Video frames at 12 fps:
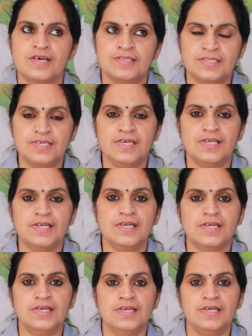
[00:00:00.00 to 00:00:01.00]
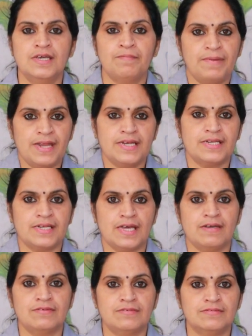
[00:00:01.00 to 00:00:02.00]
CD, pen
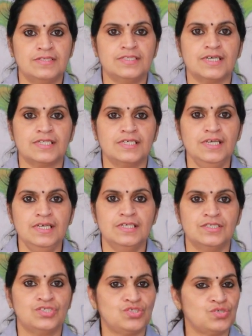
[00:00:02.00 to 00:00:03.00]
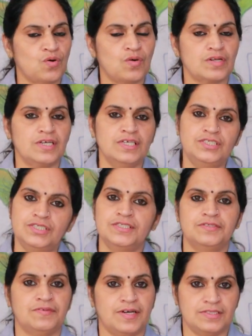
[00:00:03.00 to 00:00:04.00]
drive, these are the storage
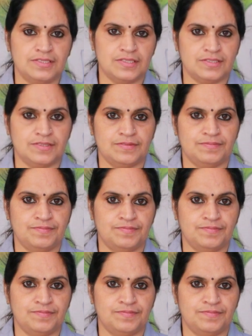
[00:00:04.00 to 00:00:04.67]
devices.